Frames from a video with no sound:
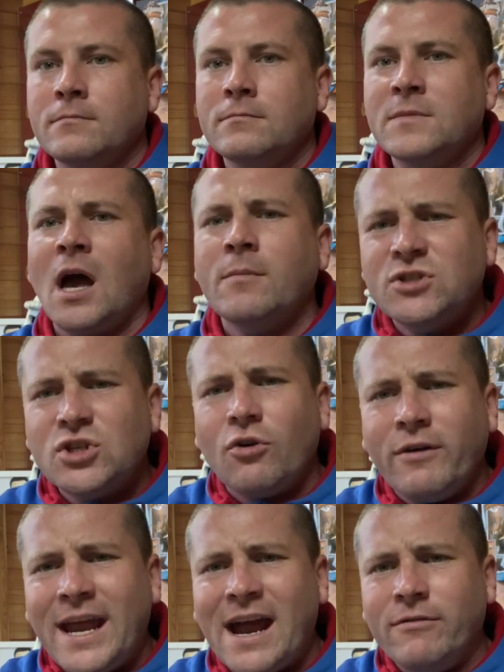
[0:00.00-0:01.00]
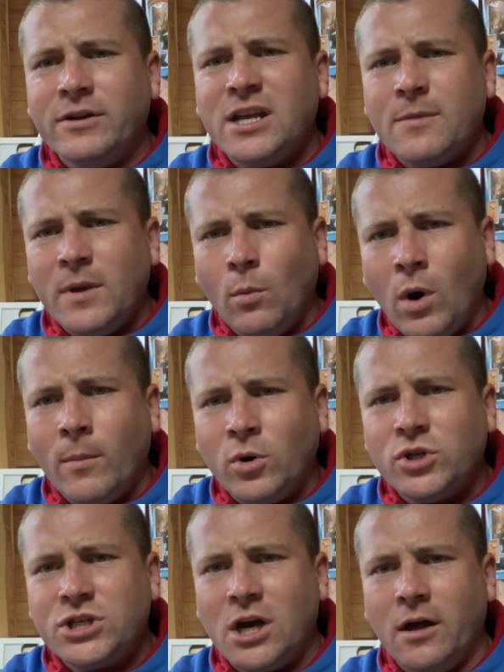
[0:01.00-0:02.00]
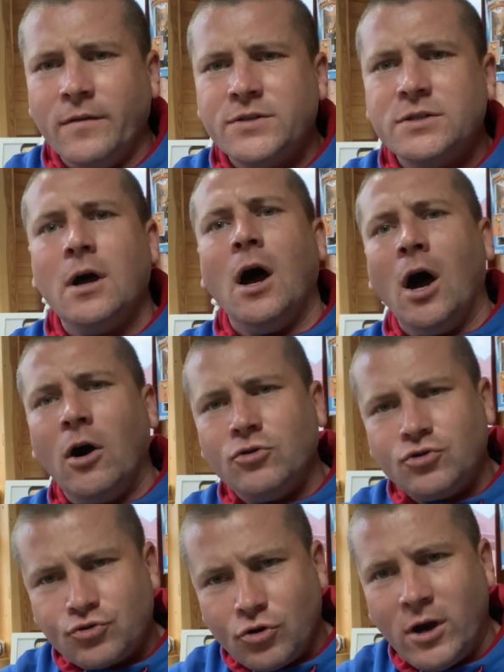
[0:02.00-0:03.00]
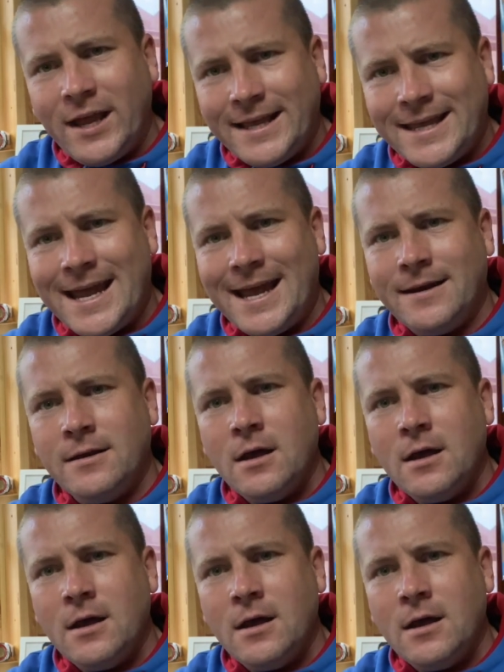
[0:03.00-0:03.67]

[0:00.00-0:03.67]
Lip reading: I'm sorry, Aaron. Give me one more chance. I'll try it again,